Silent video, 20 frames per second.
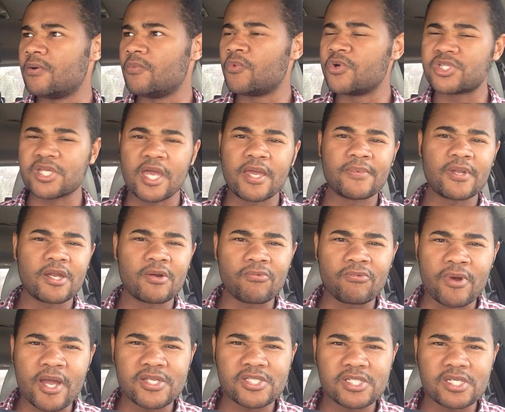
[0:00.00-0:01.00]
was aimed at
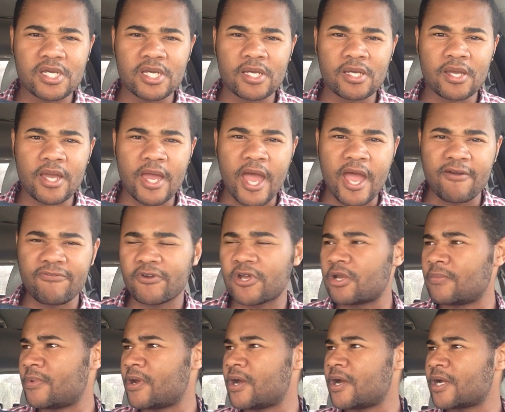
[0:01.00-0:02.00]
arresting
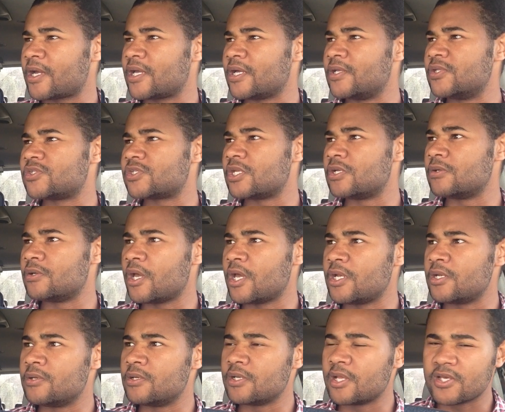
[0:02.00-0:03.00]
African Americans and
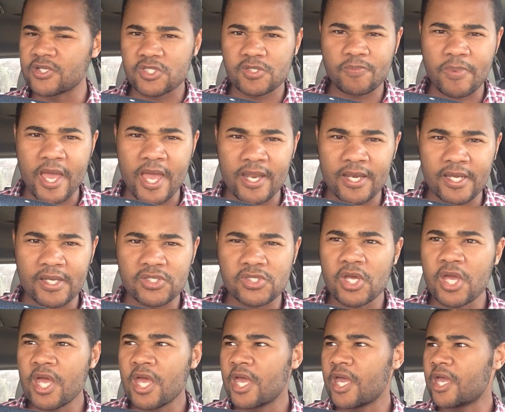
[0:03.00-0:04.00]
Hispanics
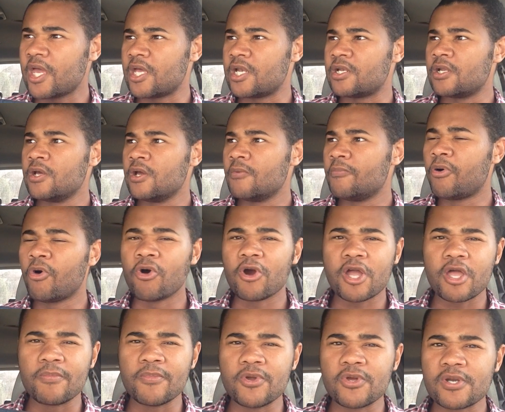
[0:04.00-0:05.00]
in poor
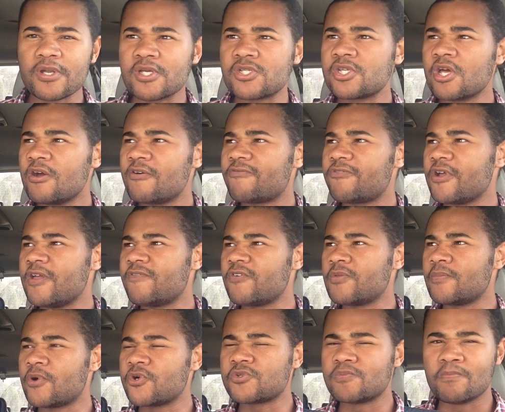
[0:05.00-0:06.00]
communities for even
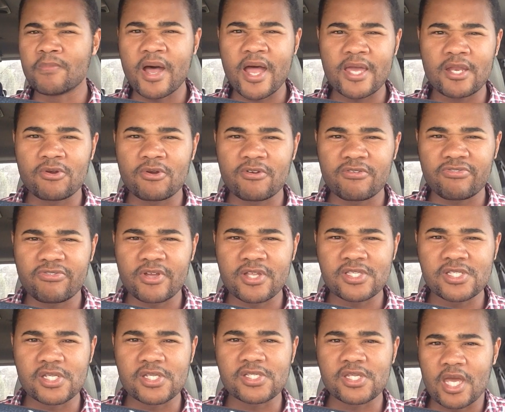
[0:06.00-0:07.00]
the most minor
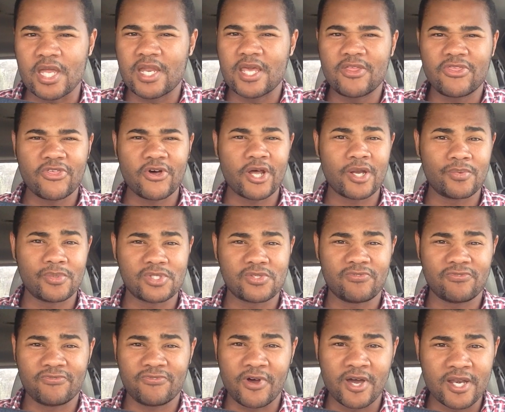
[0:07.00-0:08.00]
offenses. And he thought it was
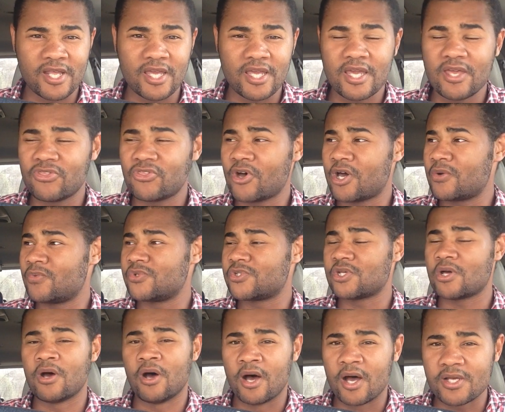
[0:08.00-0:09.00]
funny. He thought it
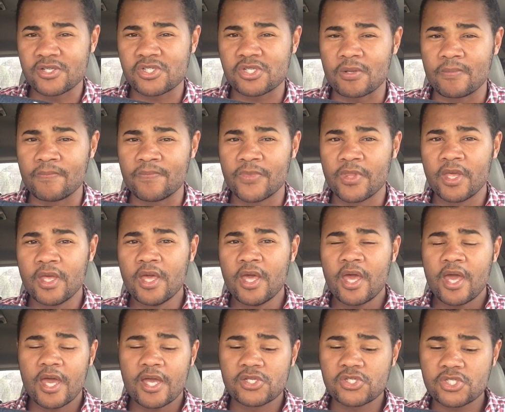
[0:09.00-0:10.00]
was awesome.
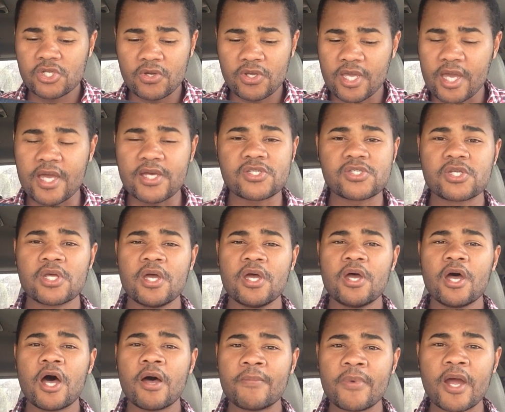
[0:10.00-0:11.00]
And so, yes,
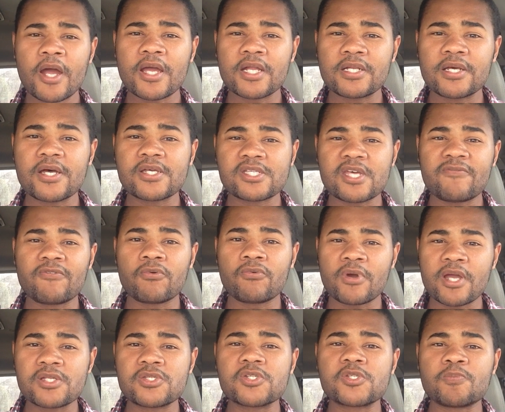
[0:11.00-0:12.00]
America does have a
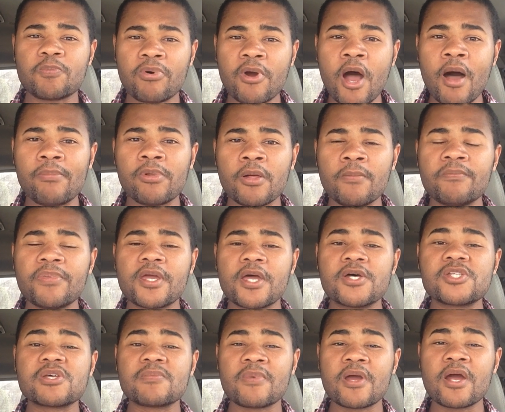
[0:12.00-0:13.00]
racist problem
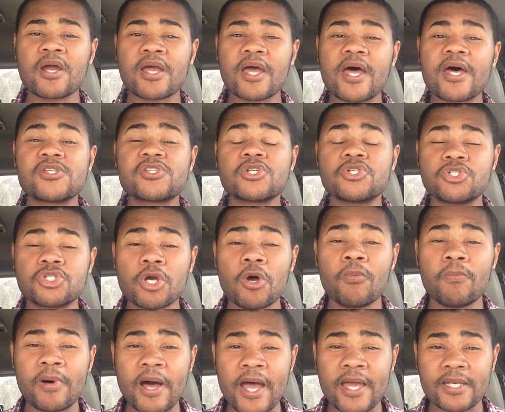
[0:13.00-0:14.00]
because America has a
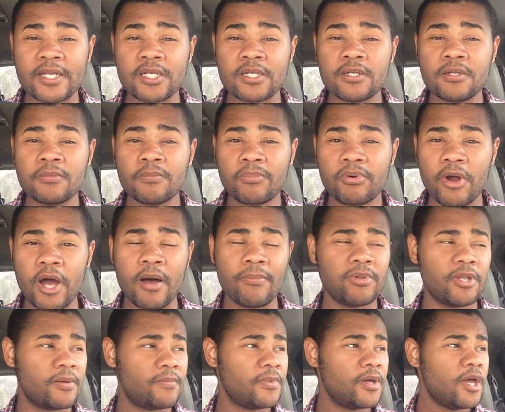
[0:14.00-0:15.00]
Joe Biden
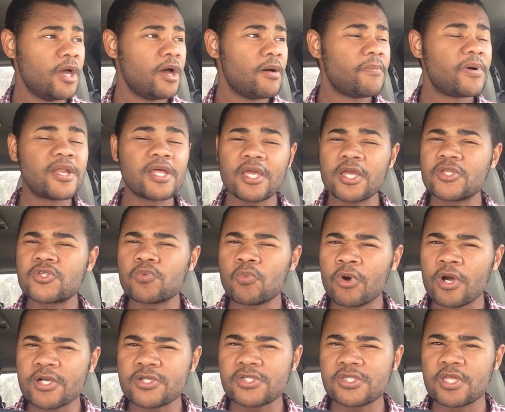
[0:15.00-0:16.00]
problem. But it gets
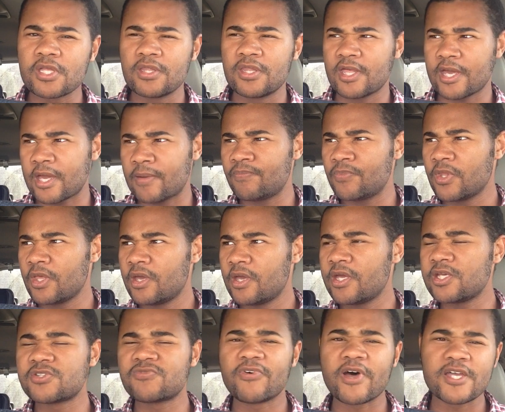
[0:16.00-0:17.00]
worse than that.
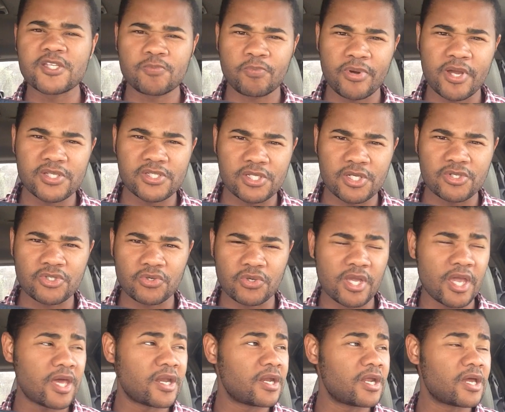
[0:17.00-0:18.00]
His vice presidential
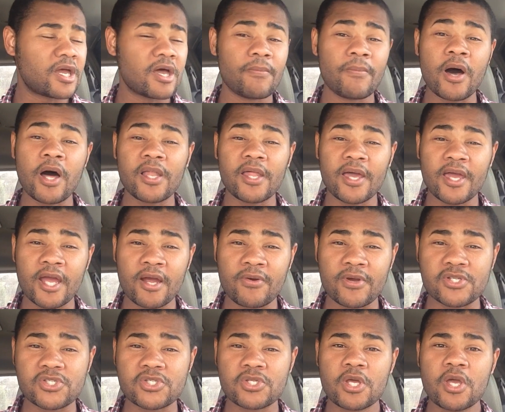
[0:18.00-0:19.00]
candidate, Kamala
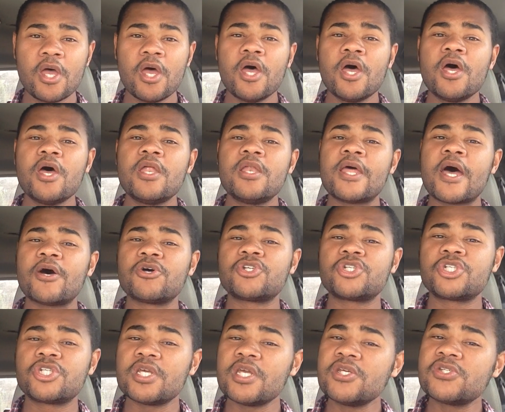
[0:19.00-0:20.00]
Harris. Now,
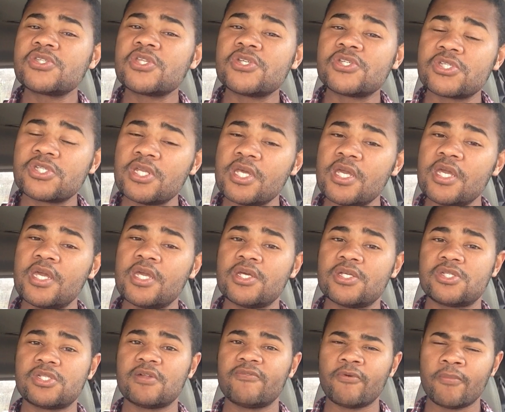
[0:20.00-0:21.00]
she's the
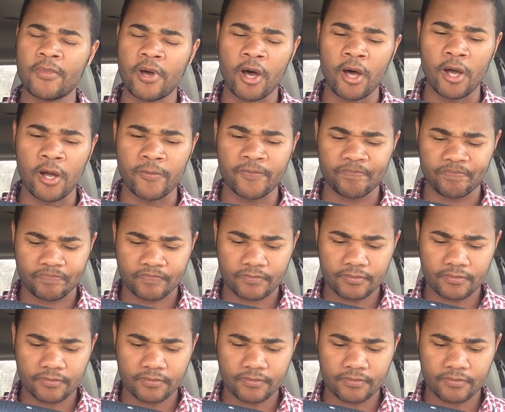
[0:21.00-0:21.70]
sneakiest of them all